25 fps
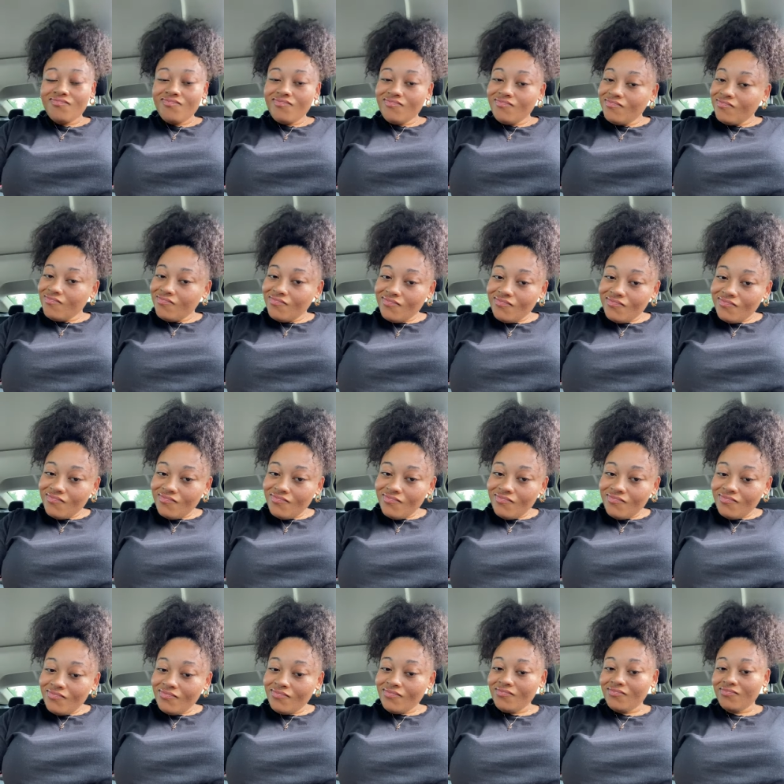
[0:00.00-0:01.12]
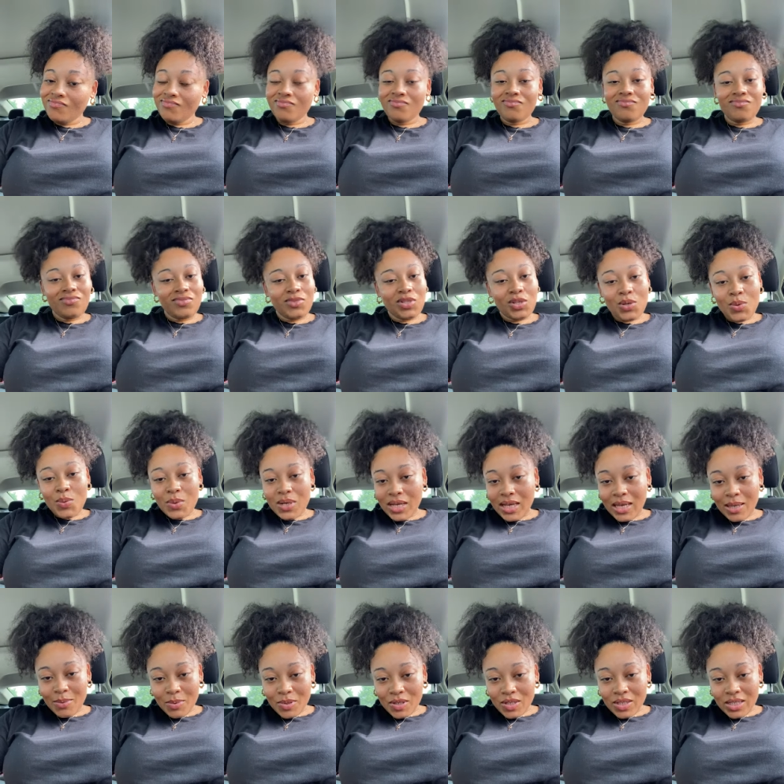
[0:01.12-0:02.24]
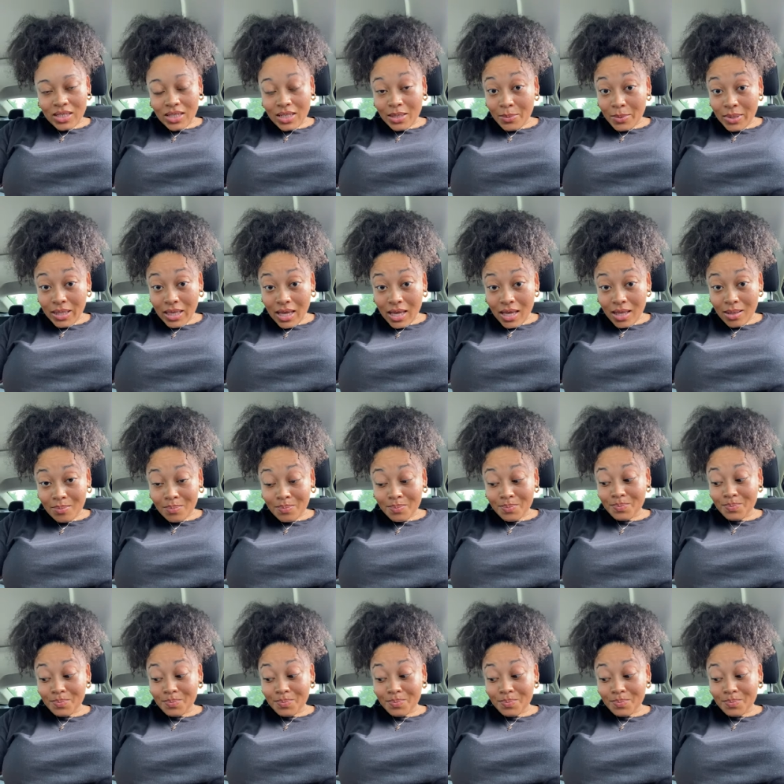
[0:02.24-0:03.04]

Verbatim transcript: eh, do you want to keep on dealing with that